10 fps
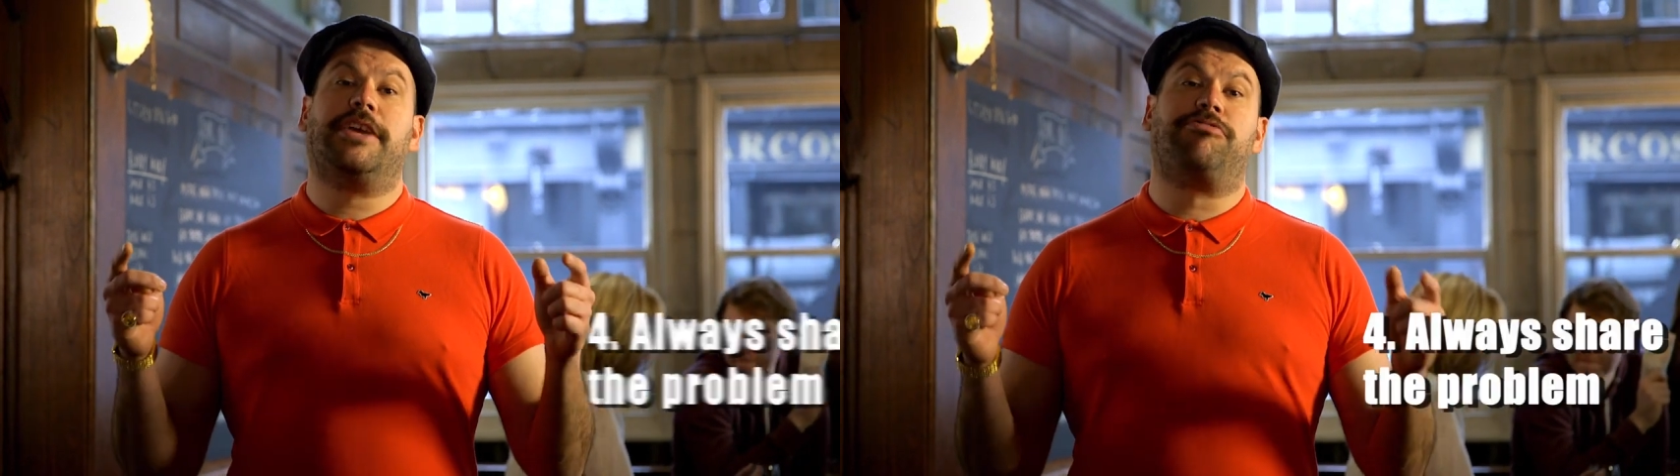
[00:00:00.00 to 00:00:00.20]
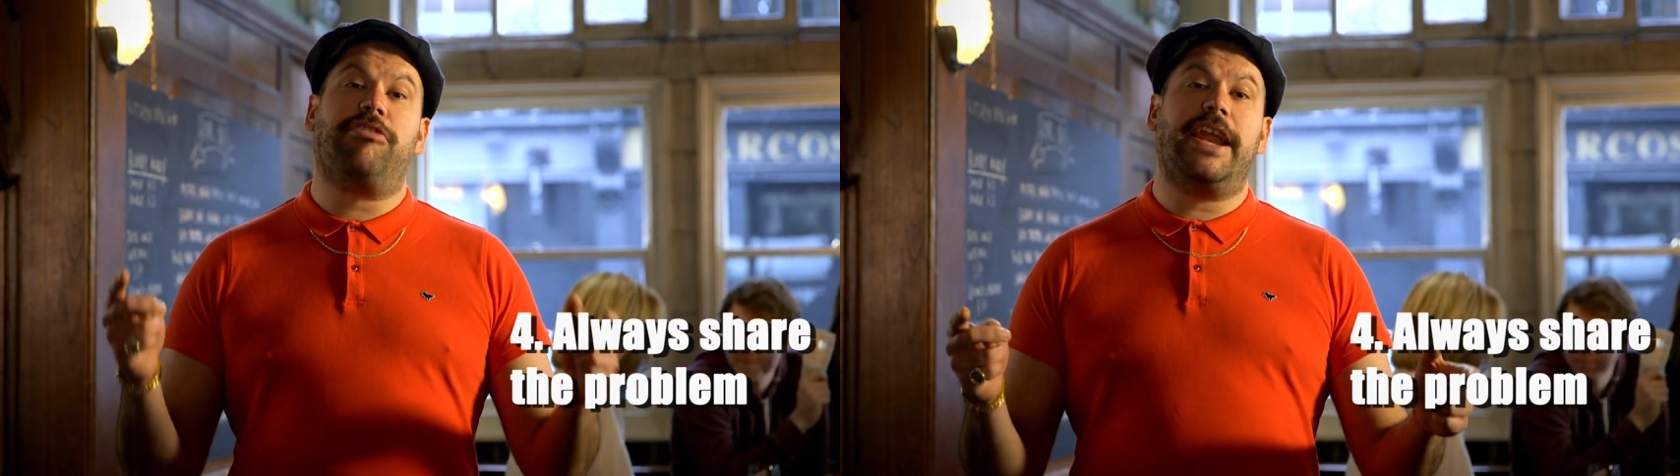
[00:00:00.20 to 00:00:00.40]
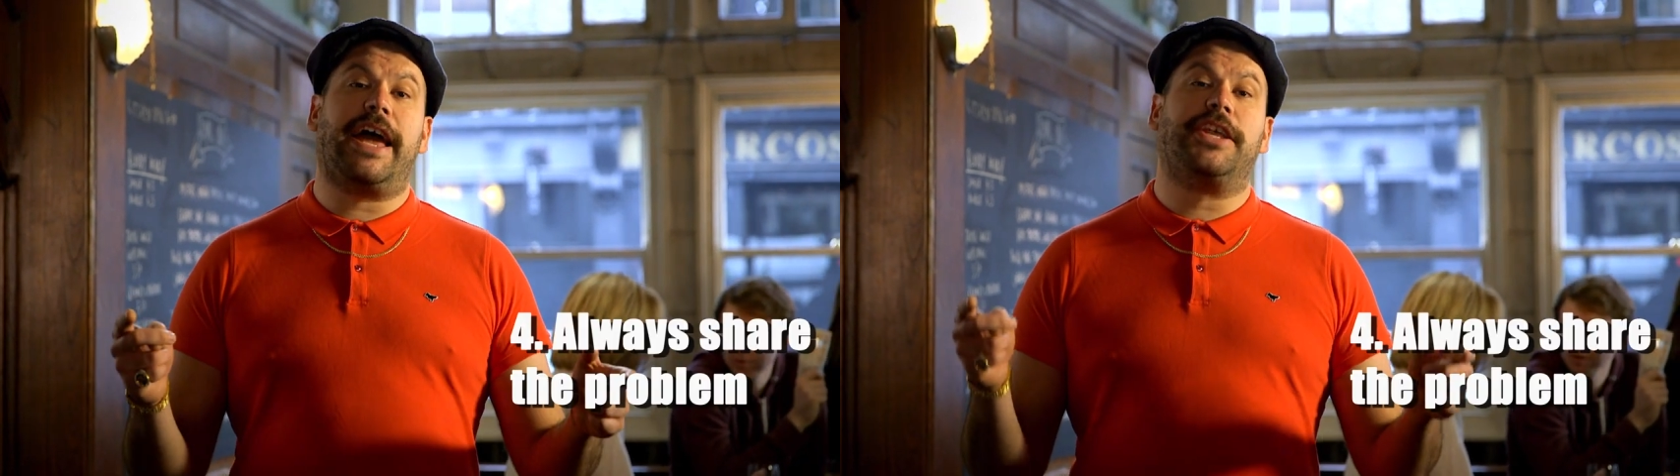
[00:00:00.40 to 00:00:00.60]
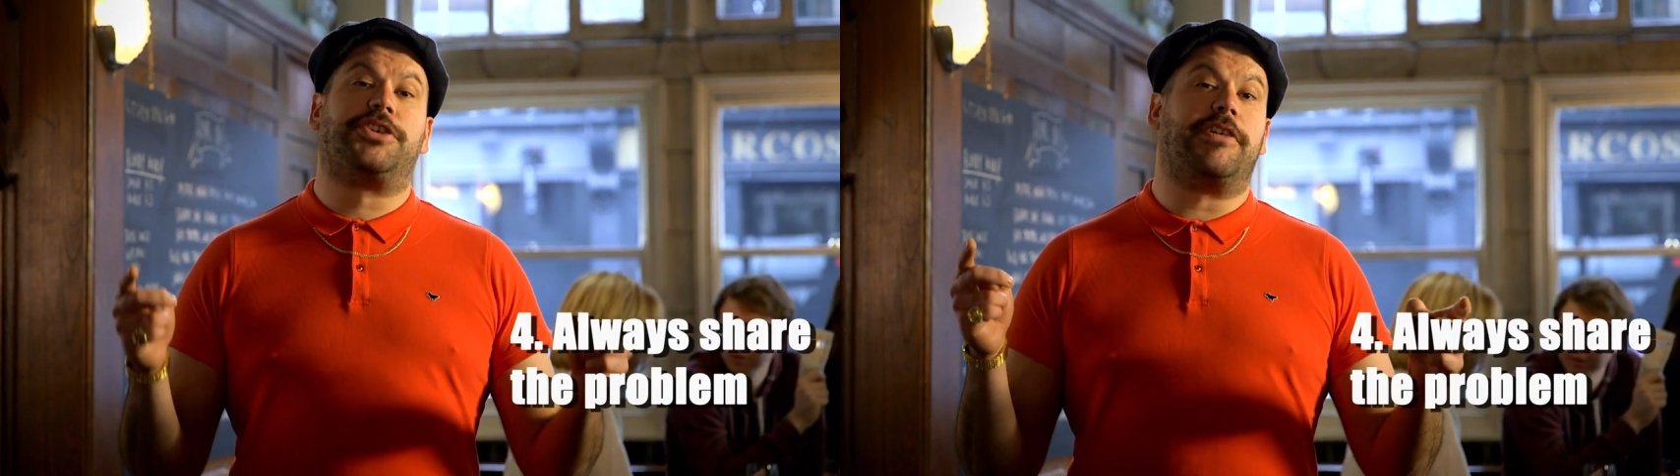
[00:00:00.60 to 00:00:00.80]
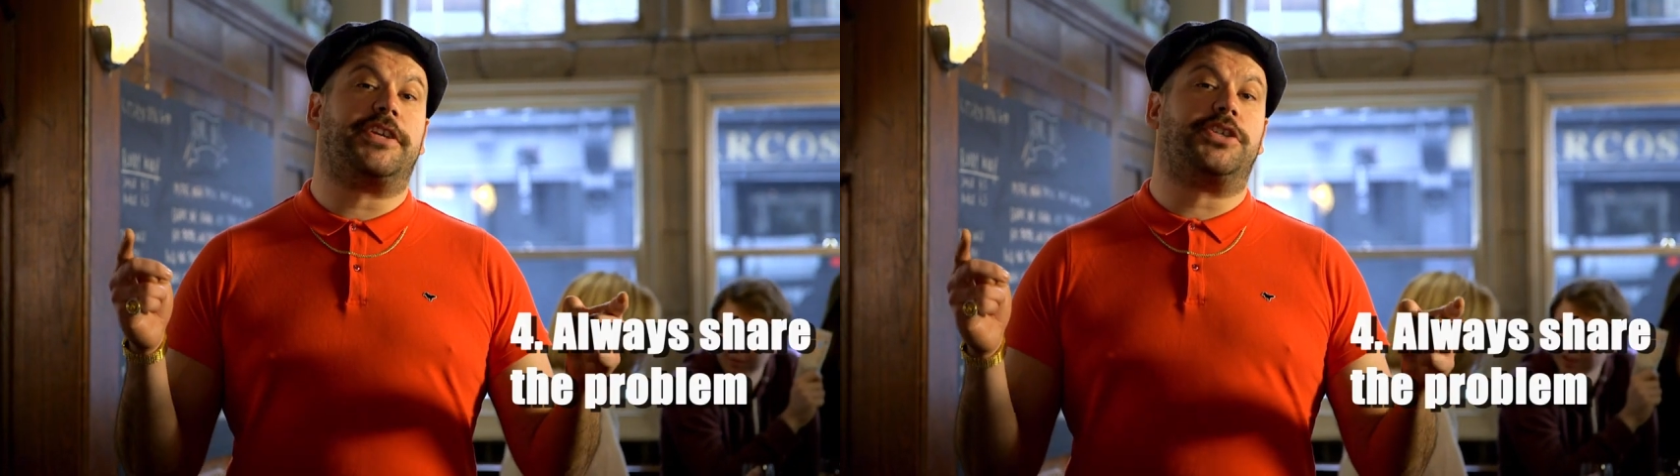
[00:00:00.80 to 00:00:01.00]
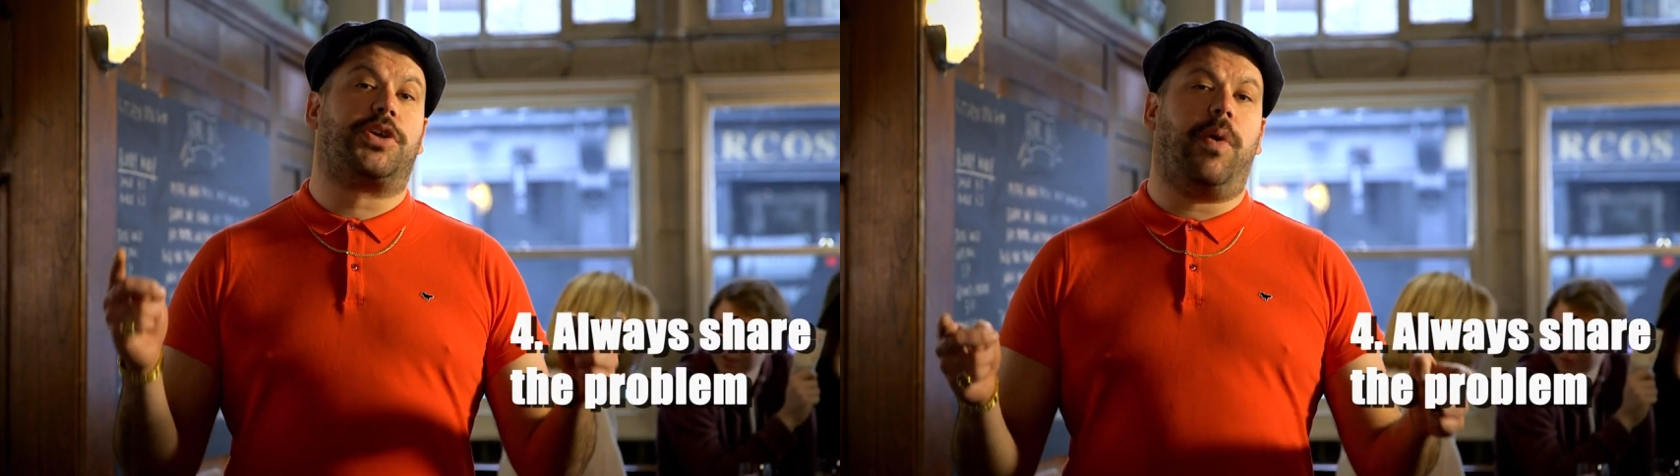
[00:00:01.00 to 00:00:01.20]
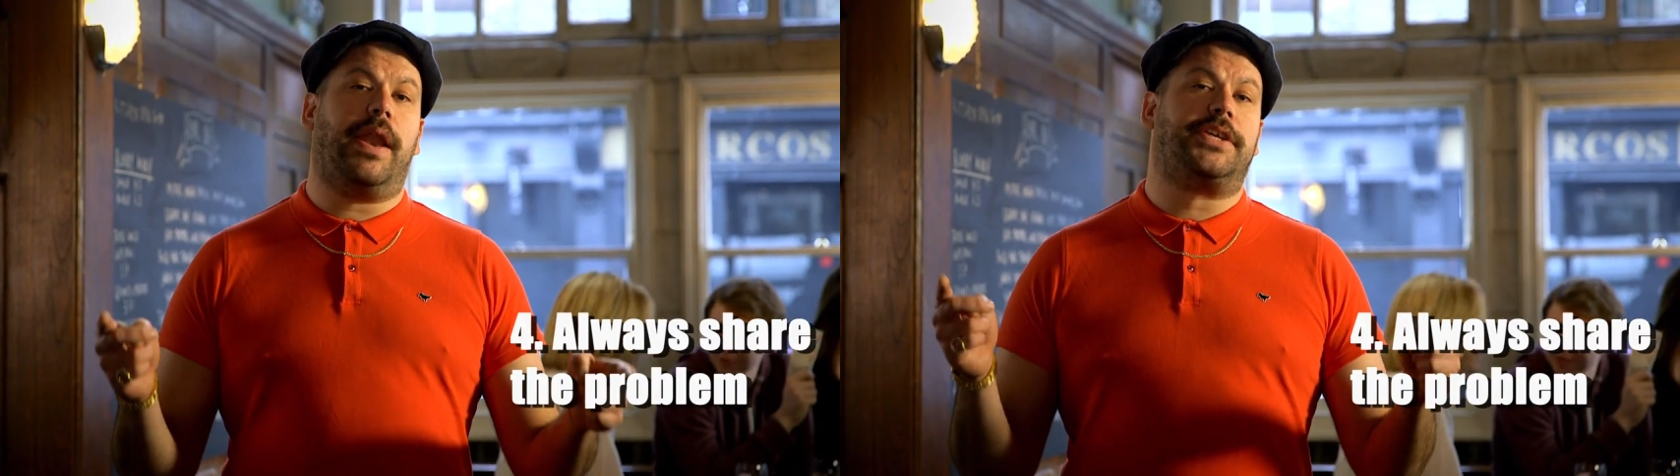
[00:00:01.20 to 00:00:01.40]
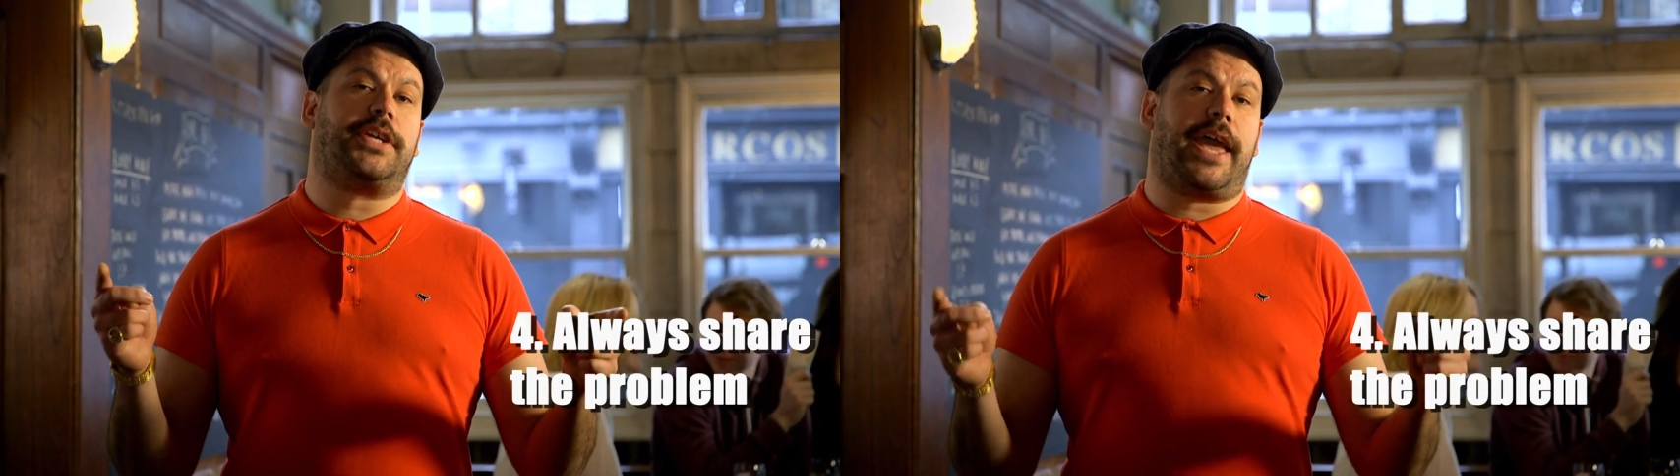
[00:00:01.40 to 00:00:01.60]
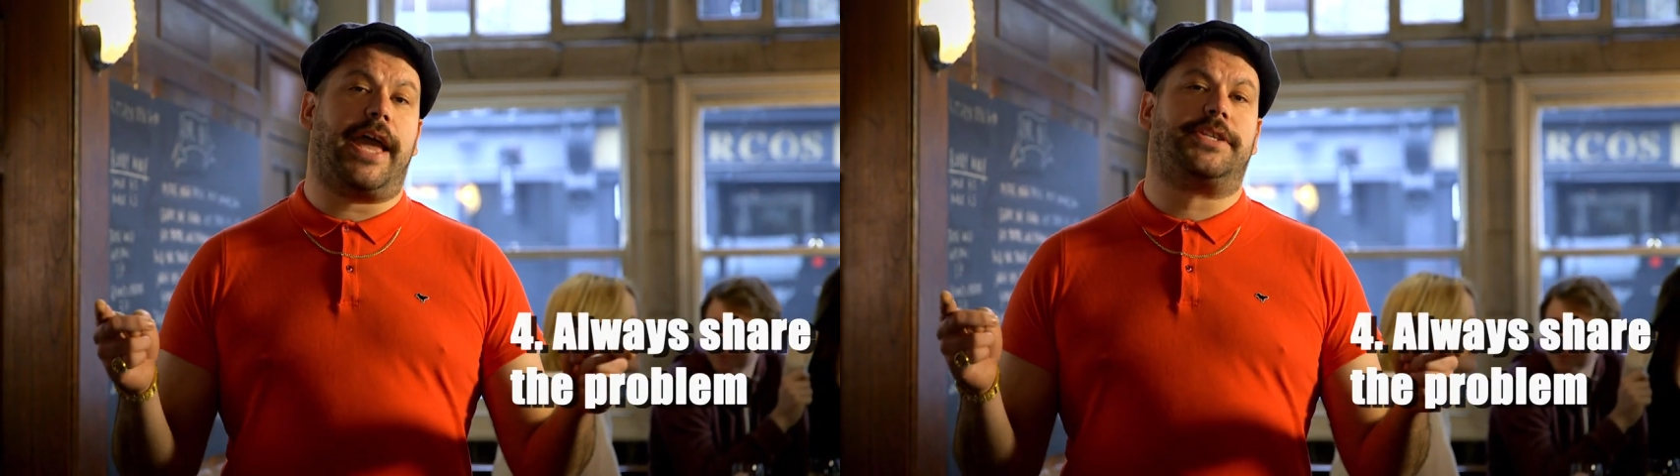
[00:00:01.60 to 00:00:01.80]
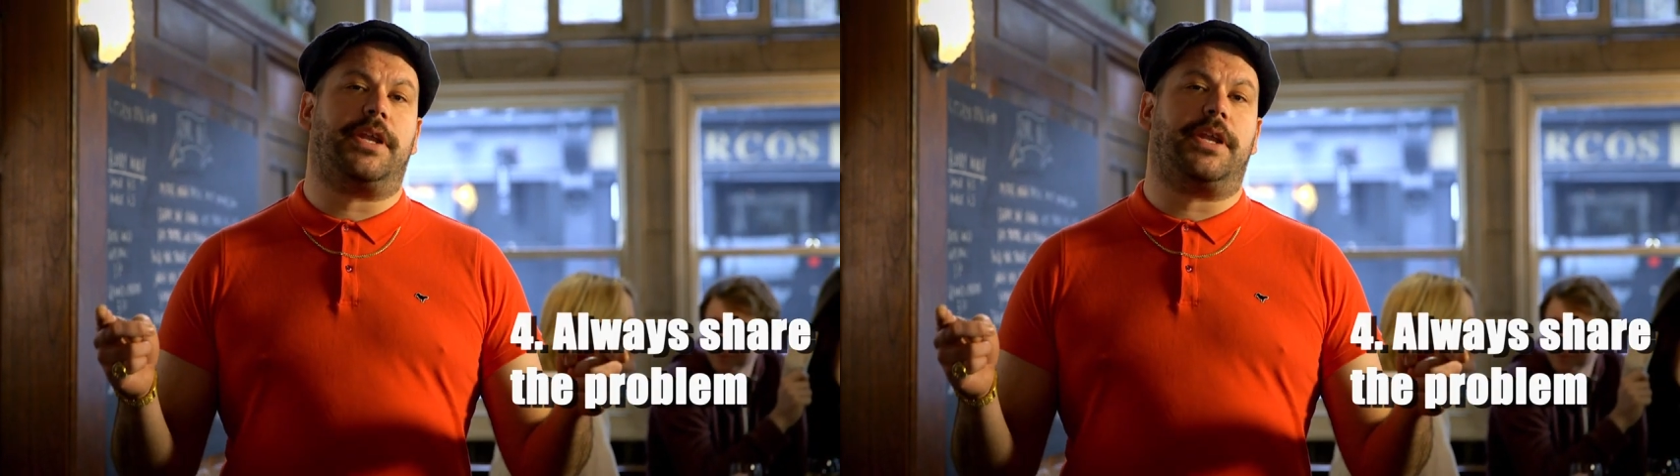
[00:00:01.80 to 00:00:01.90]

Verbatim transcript: is relay the drinks as quickly as you can